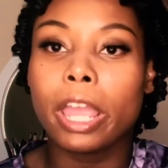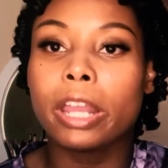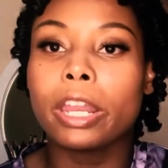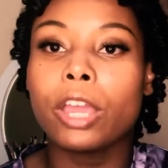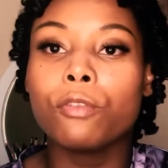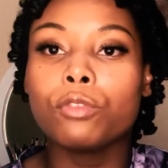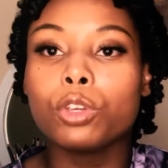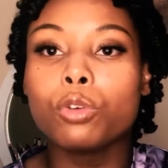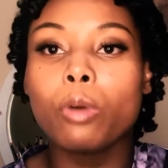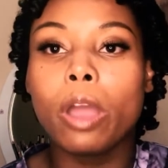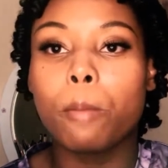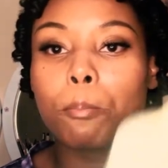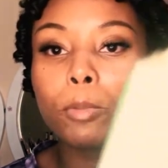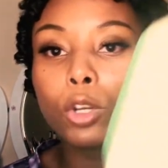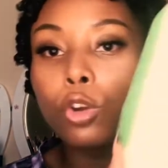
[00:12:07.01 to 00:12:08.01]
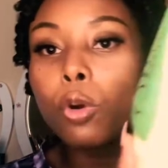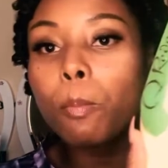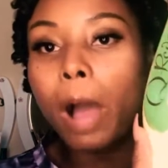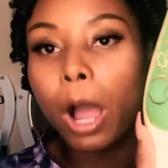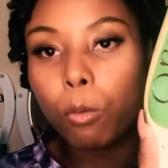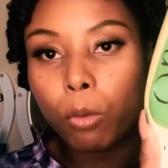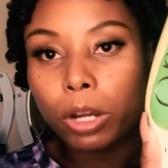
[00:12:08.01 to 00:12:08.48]
And if you do
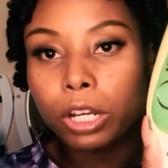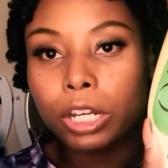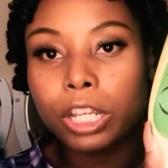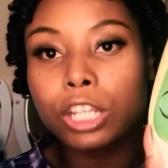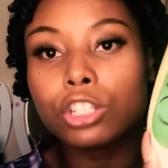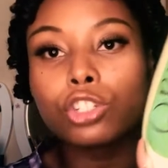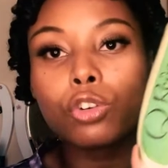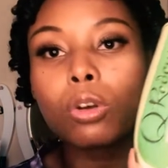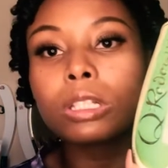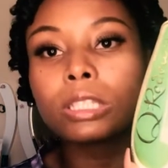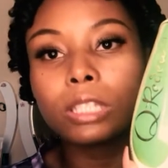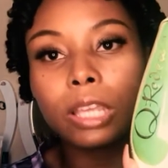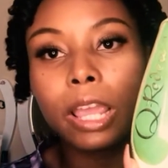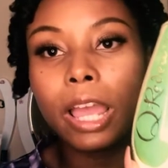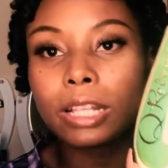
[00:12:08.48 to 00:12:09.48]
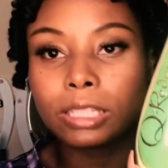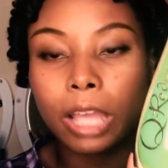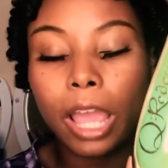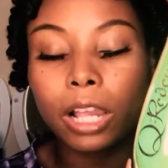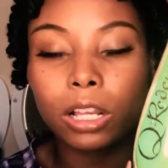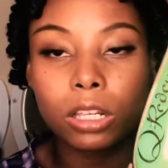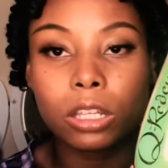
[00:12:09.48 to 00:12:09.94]
buy one of these, you'll see
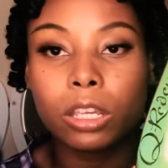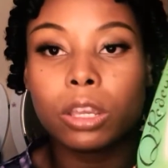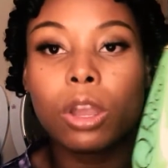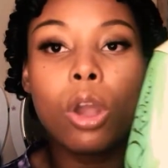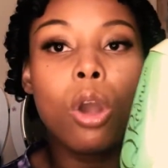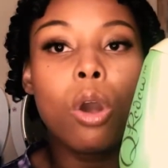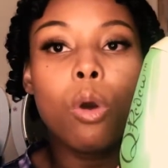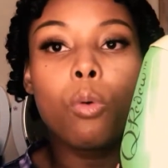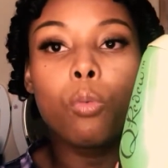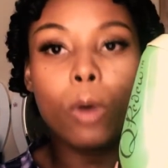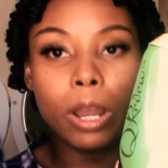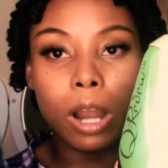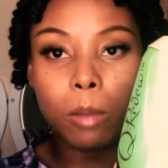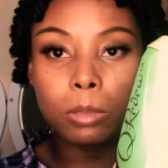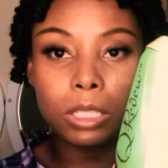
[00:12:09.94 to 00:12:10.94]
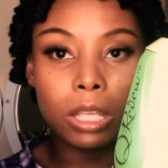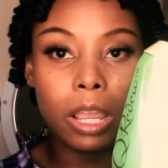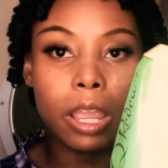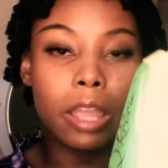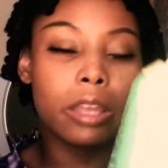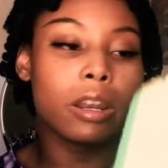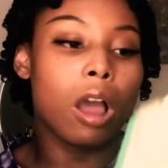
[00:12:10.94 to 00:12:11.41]
exactly what I'm
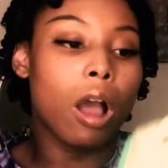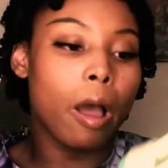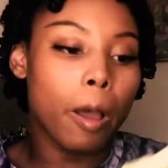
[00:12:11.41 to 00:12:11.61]
saying.